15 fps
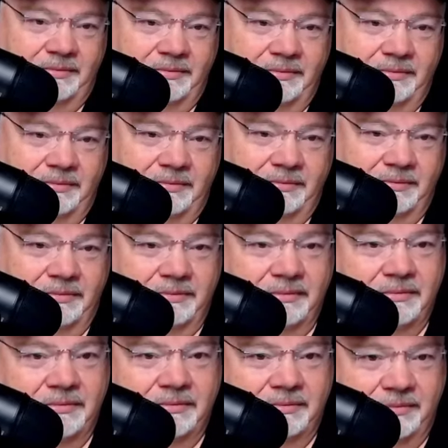
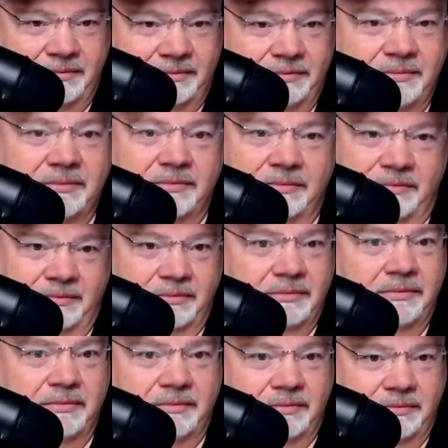
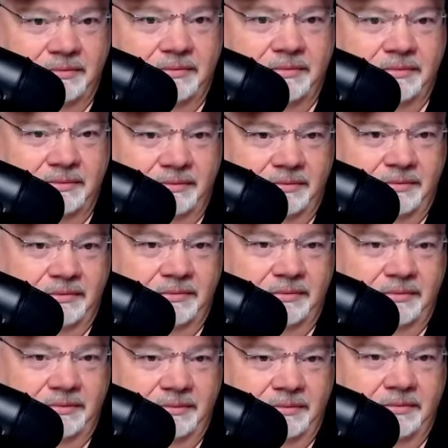
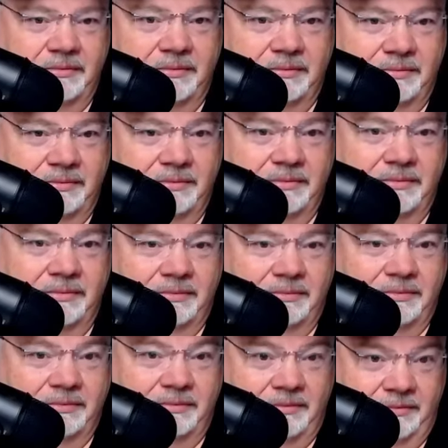
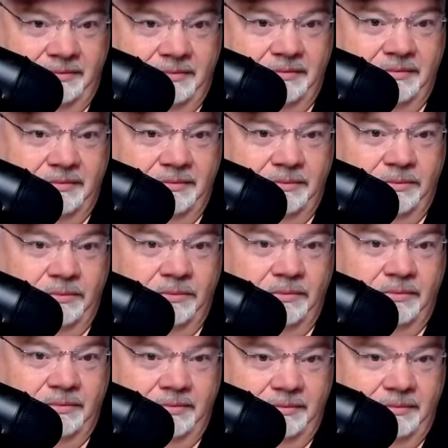
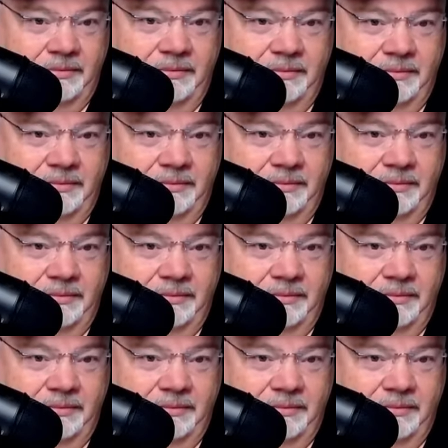The person shown says nothing.